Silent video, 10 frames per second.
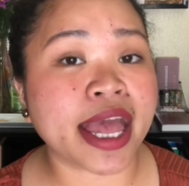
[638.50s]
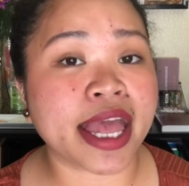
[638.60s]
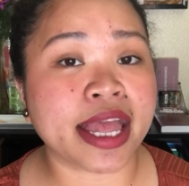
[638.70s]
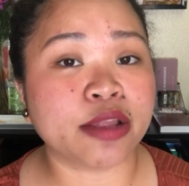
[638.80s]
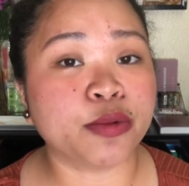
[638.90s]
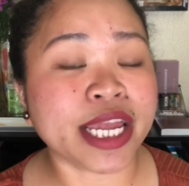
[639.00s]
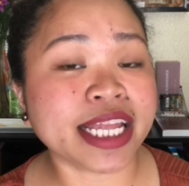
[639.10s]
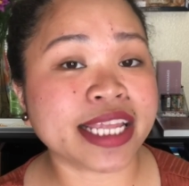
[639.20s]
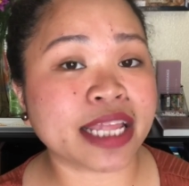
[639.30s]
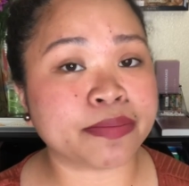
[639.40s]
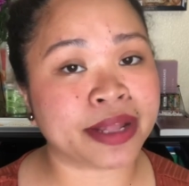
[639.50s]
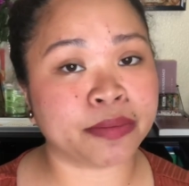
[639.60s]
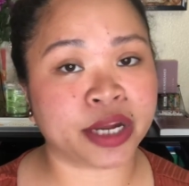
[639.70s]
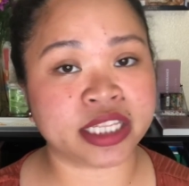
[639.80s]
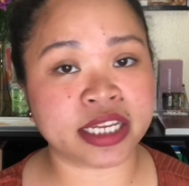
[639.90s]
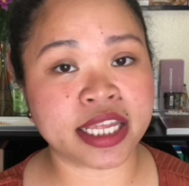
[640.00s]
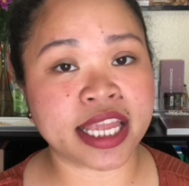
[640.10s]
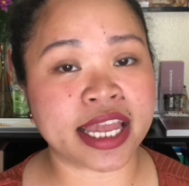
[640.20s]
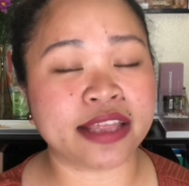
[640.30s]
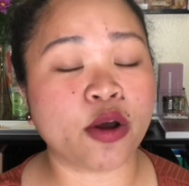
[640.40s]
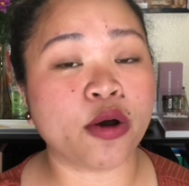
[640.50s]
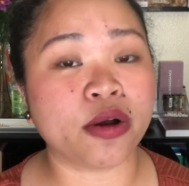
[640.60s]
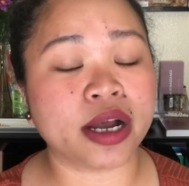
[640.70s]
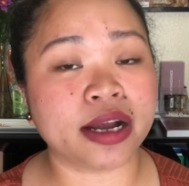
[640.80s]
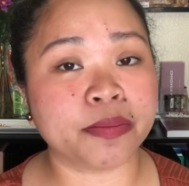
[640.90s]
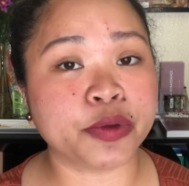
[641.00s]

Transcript: and ring that bell button and all, uh,